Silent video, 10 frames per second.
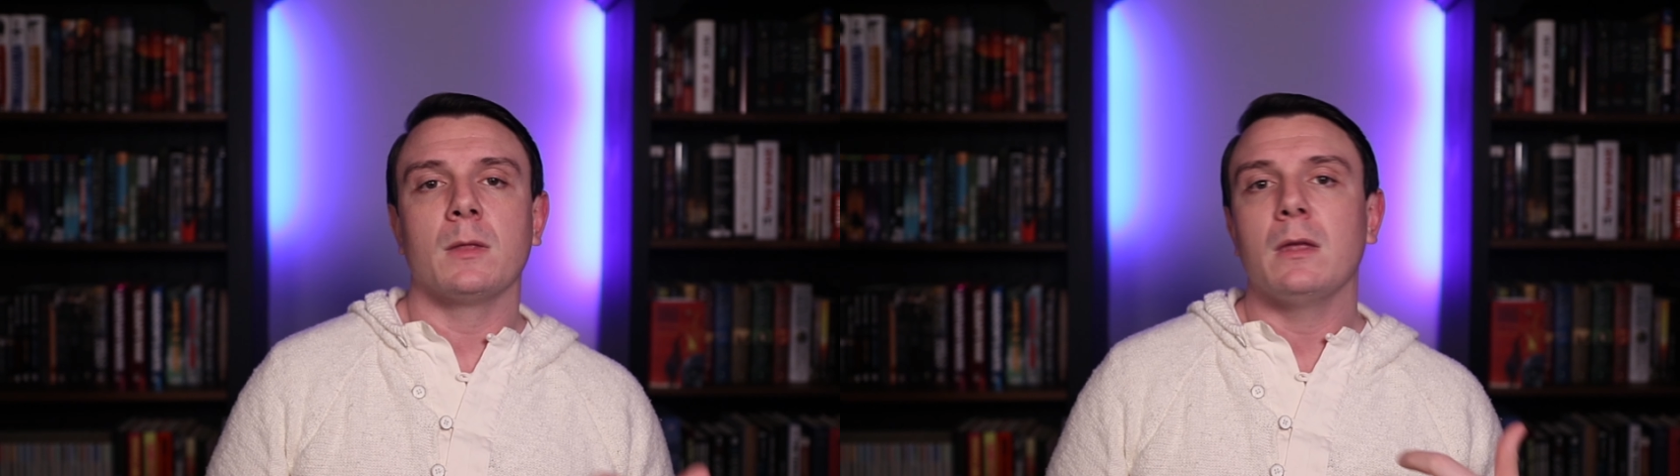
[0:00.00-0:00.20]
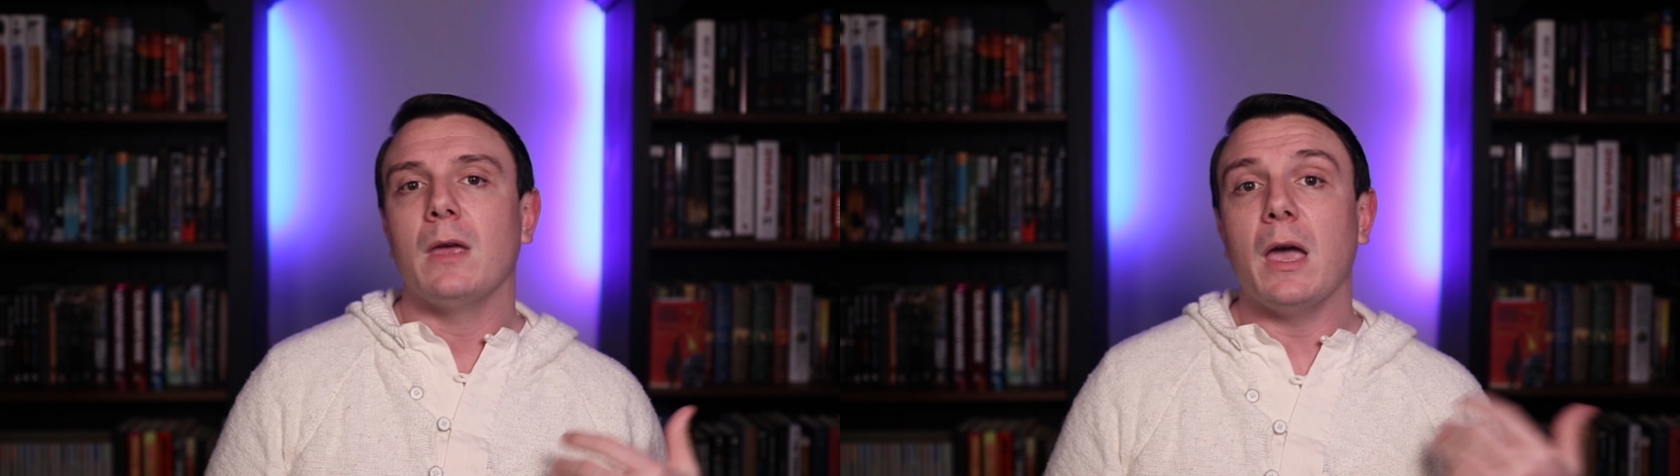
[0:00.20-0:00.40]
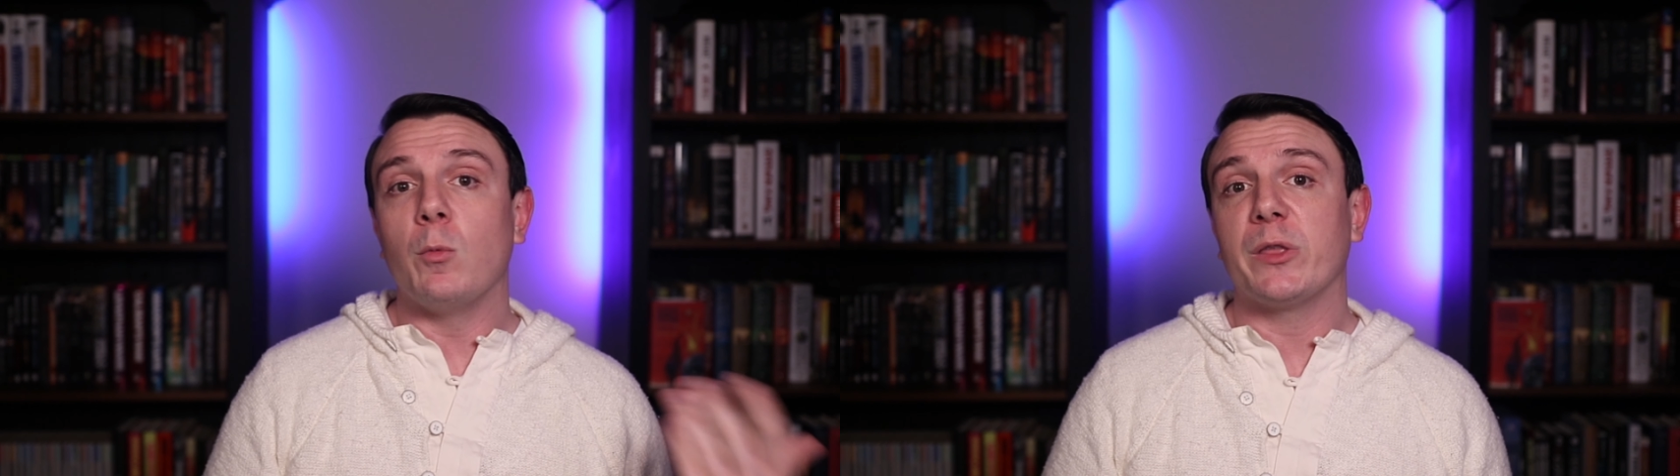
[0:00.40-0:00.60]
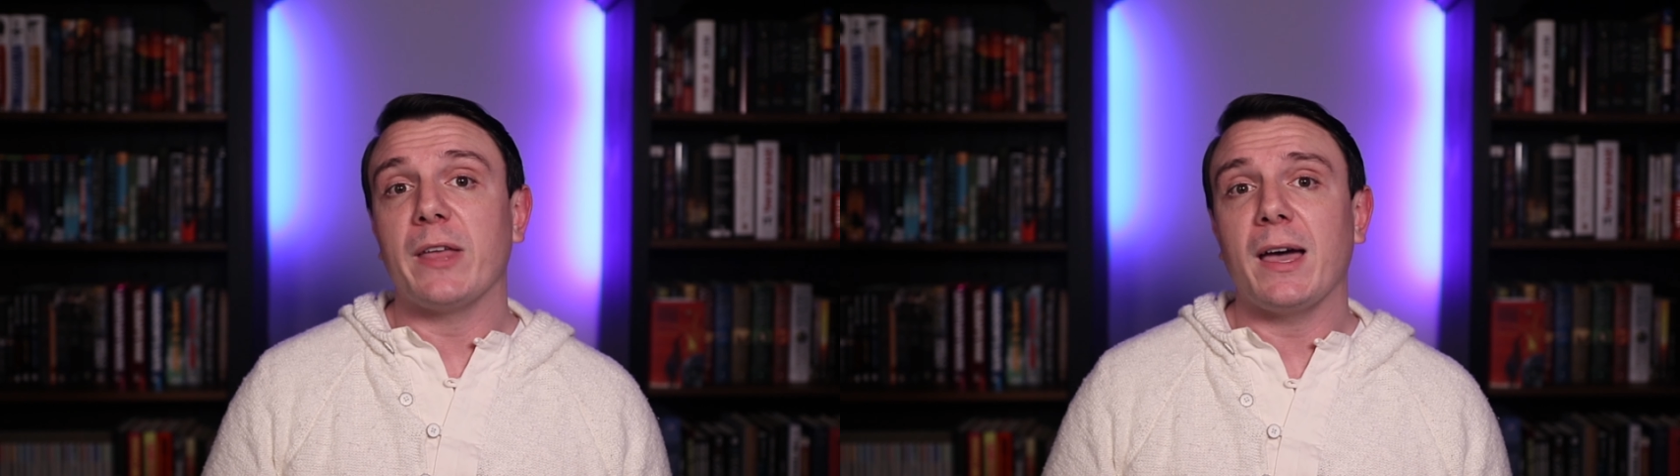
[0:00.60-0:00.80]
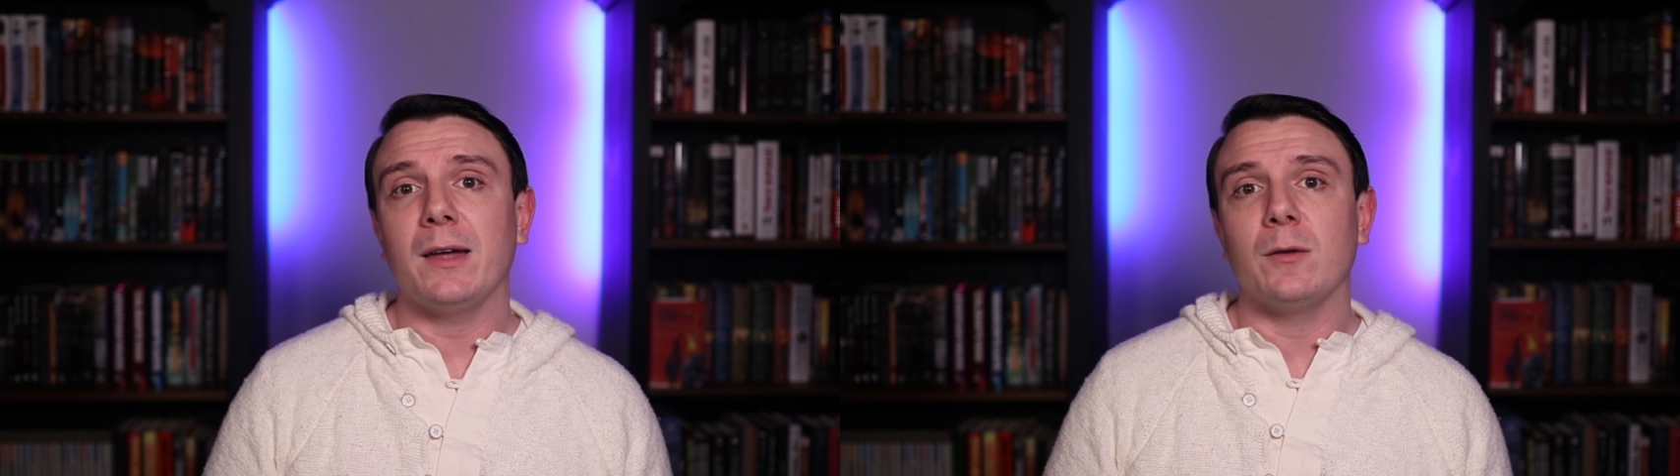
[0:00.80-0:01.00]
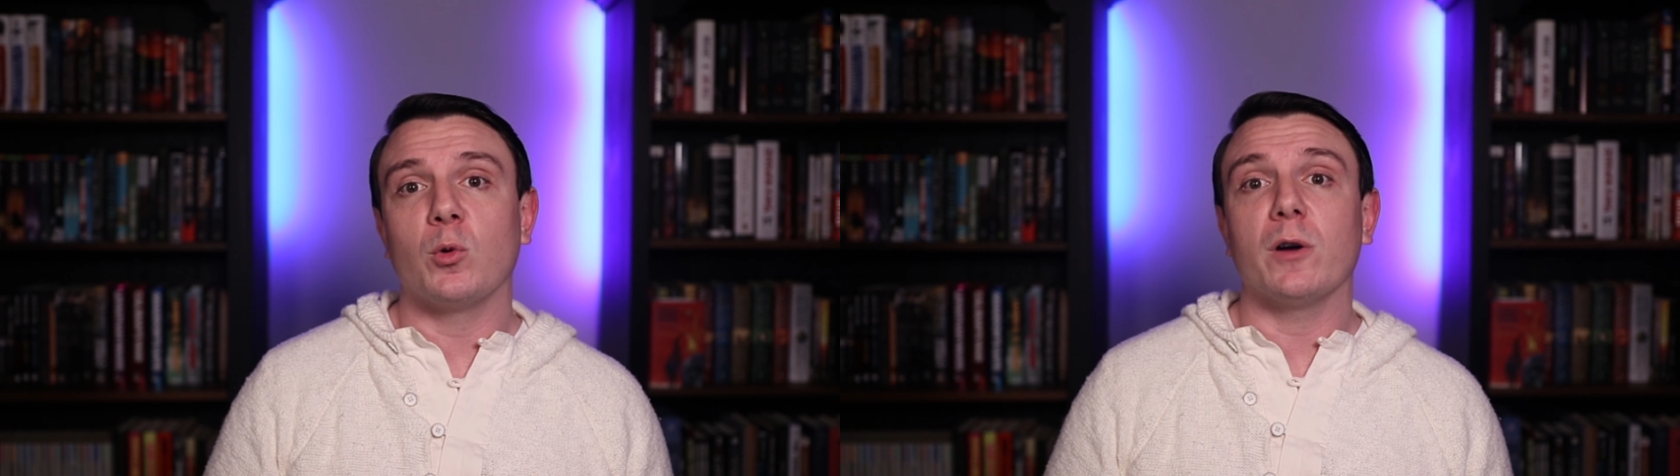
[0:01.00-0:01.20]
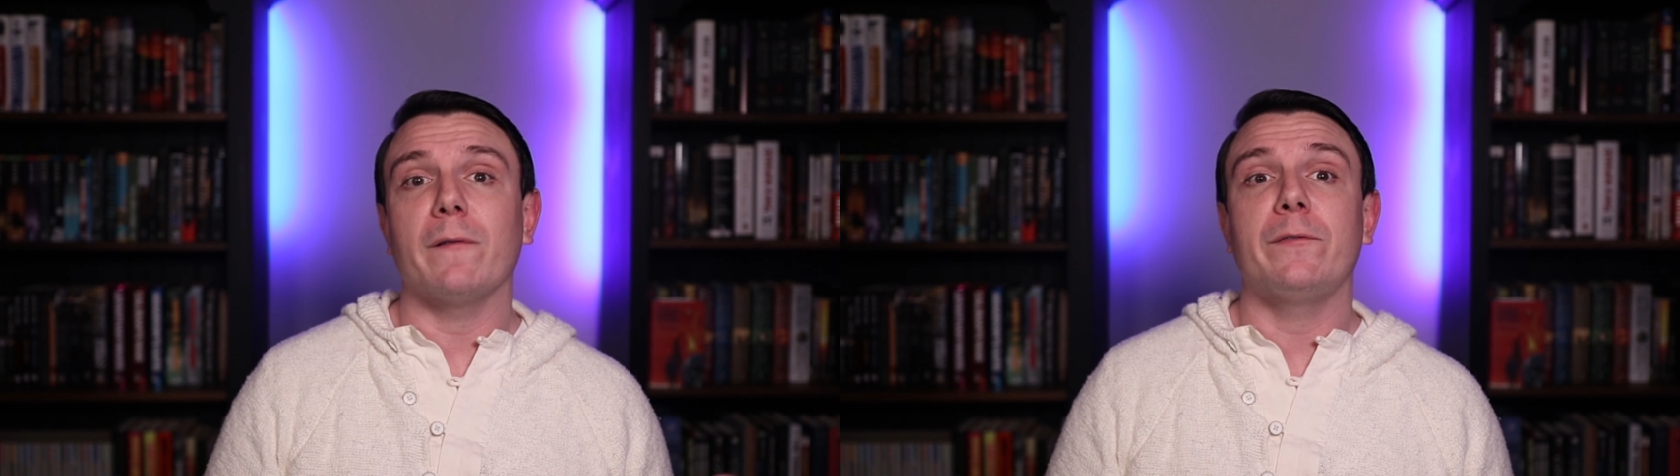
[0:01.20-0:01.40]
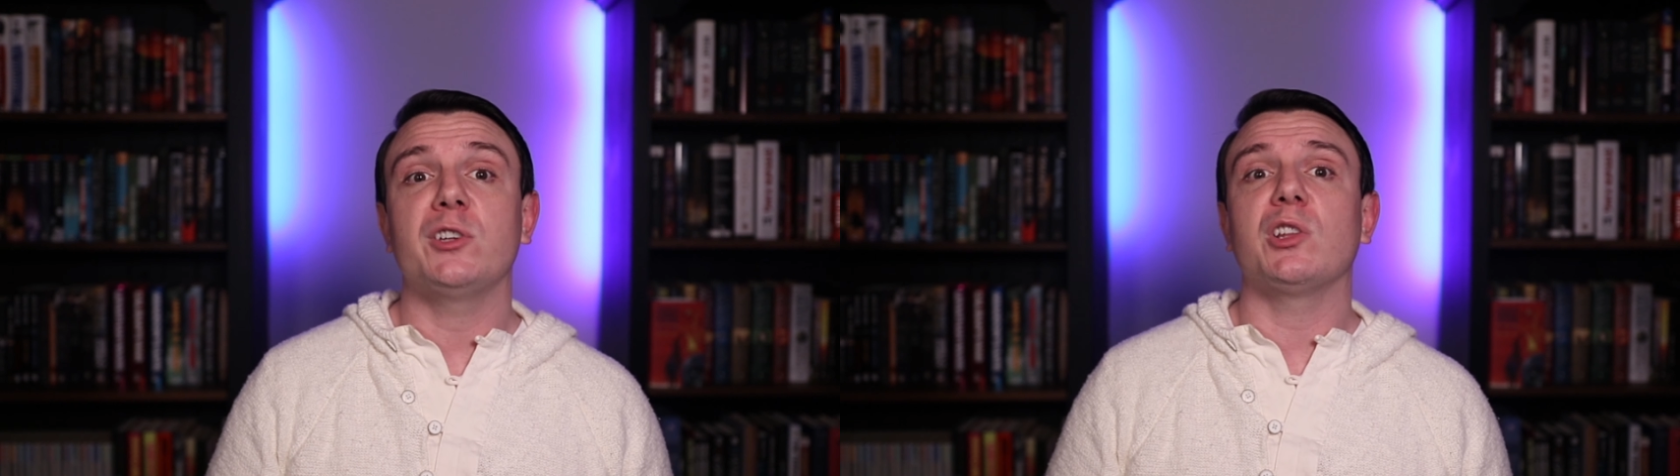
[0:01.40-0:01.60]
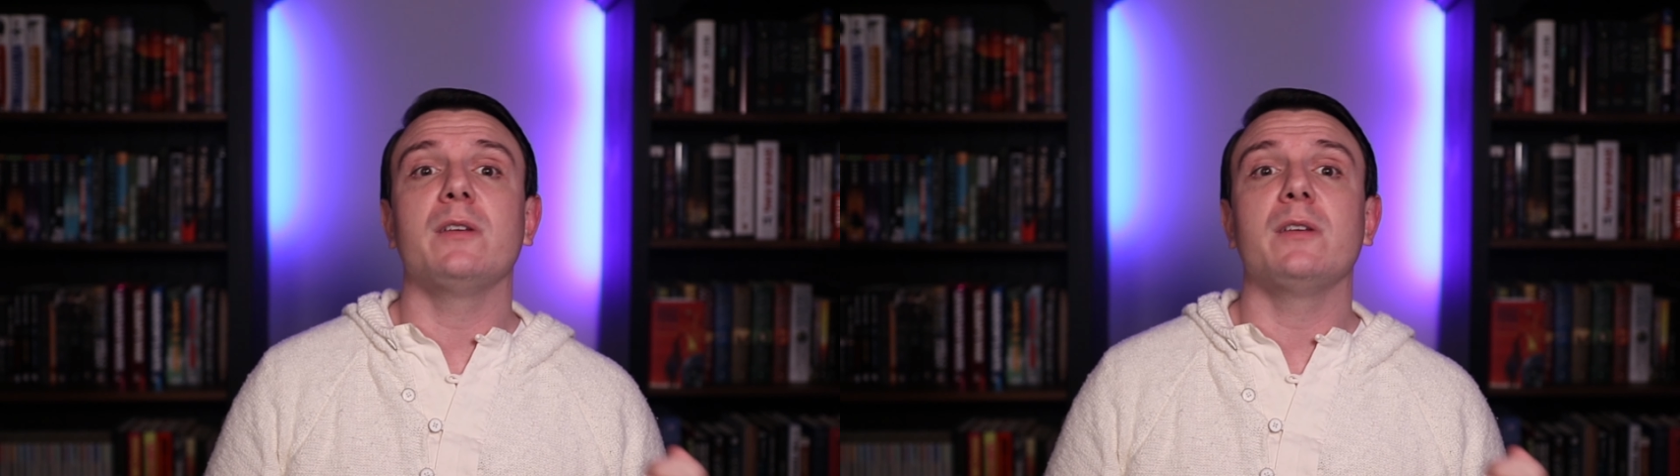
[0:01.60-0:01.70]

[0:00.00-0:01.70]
And with that, we're officially